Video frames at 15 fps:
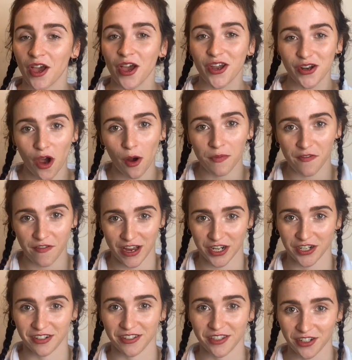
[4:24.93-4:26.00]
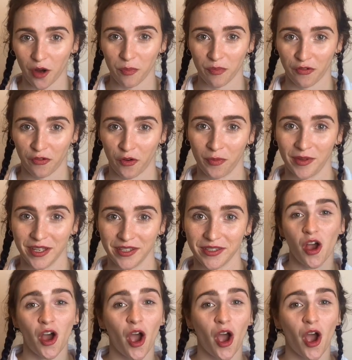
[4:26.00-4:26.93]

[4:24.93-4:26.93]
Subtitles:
not professional stunt performers.